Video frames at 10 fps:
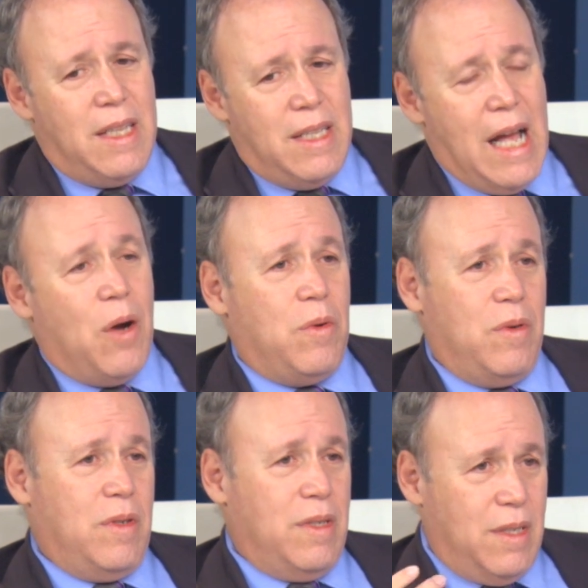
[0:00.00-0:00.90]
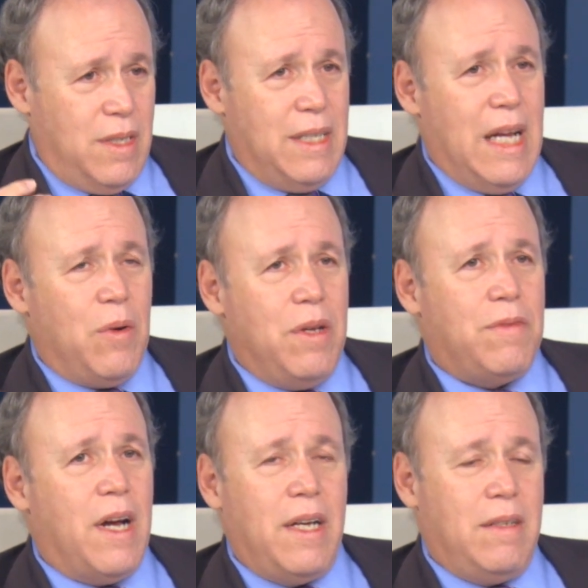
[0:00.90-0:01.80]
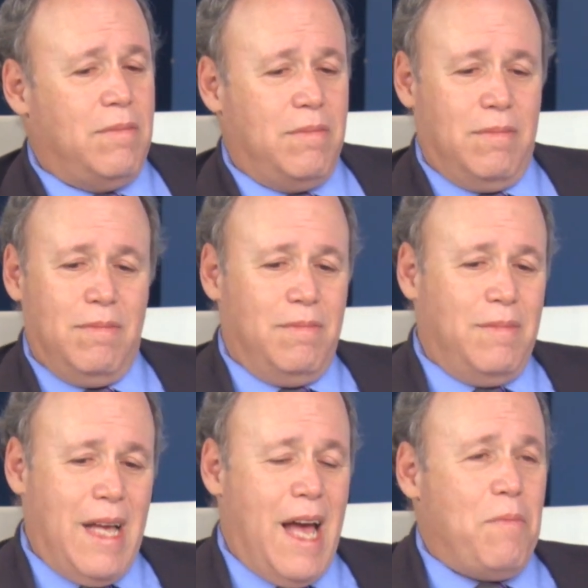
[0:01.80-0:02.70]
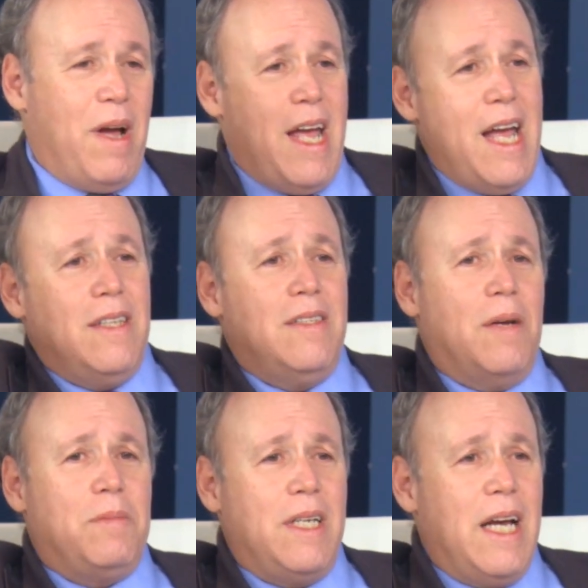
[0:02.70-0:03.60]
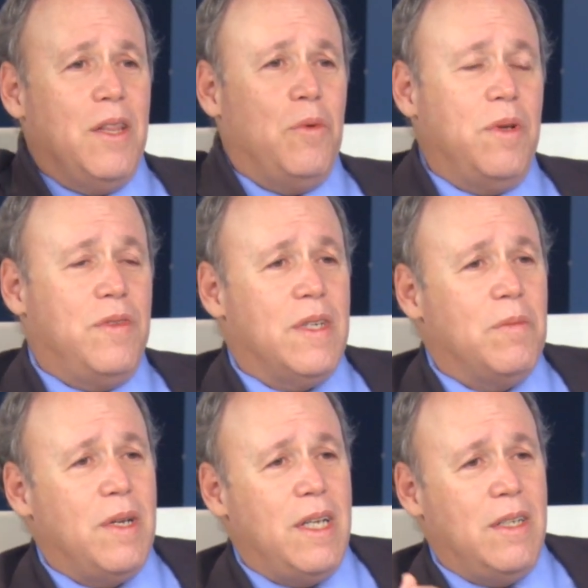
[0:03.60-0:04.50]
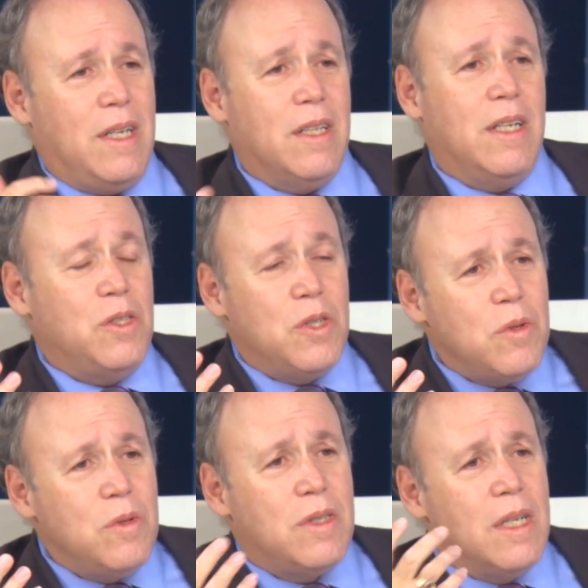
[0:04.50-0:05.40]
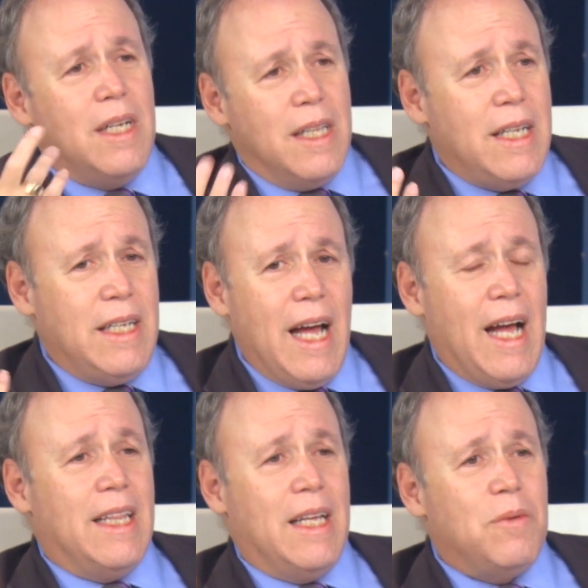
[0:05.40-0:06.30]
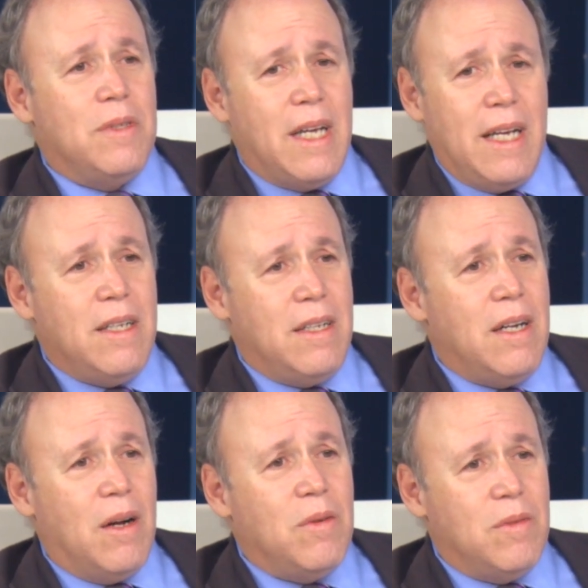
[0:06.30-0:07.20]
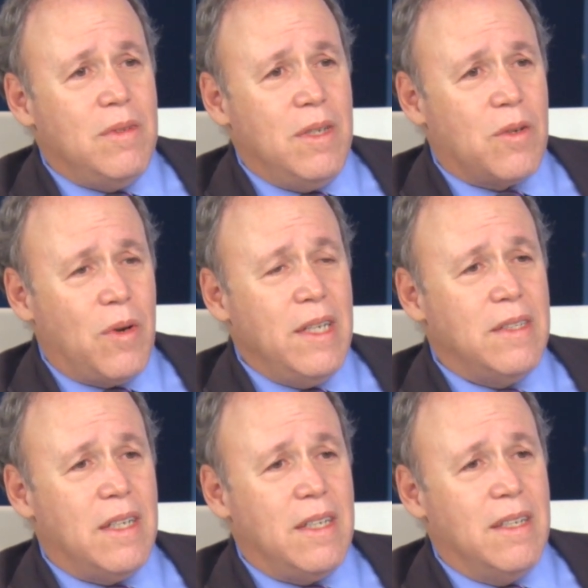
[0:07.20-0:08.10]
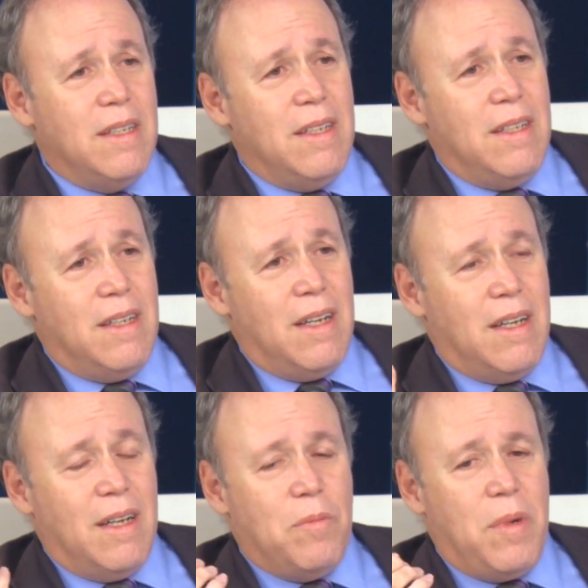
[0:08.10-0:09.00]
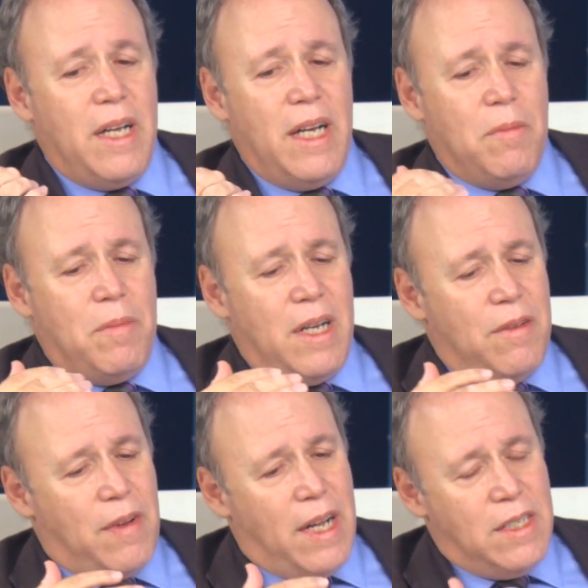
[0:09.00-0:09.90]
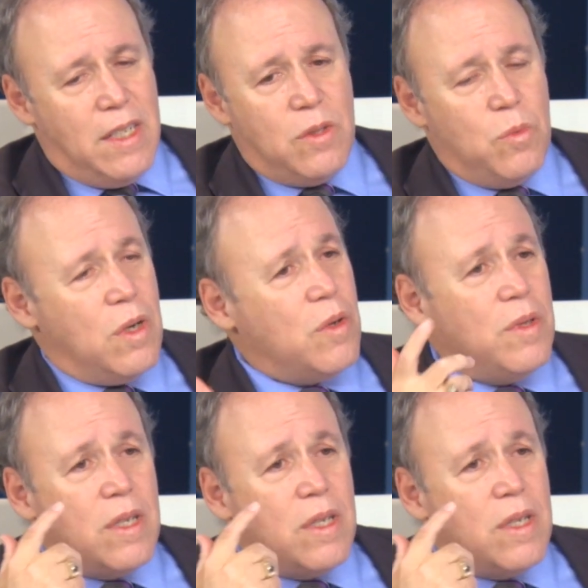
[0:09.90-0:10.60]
Now, if I had my hands up together with somebody killing Jews, then yeah, they would say, you know, you're crazy. But if I just work with